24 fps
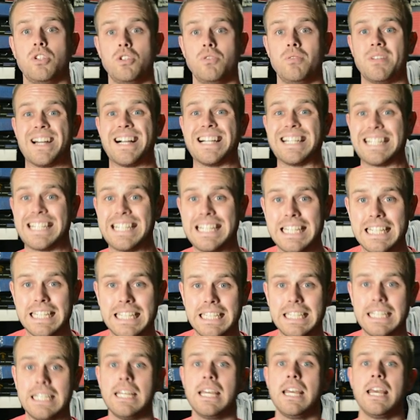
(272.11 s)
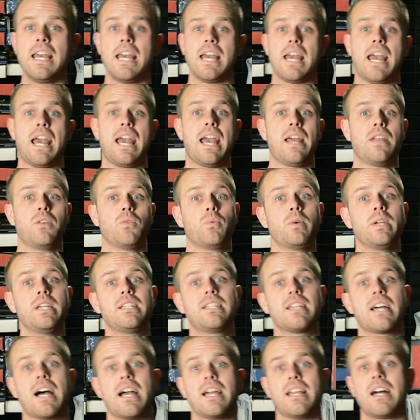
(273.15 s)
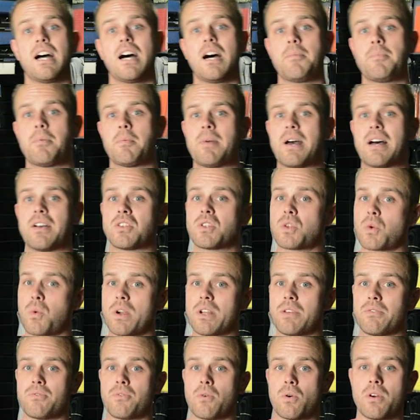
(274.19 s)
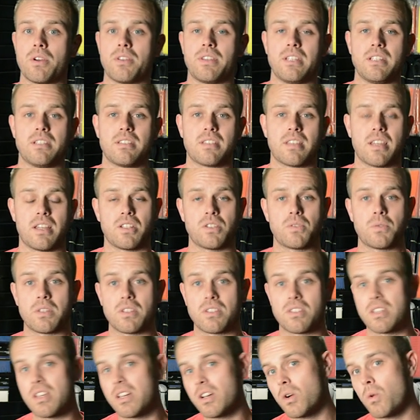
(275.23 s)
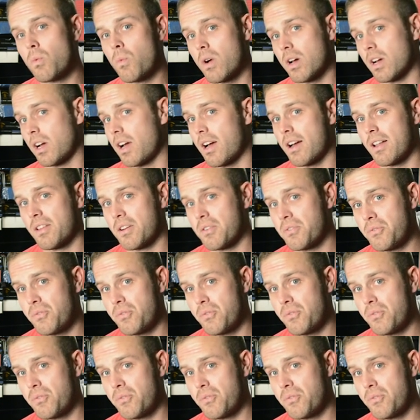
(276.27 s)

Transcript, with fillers: U nineteen. And we dyed up about twenty-four of these things with a single one-color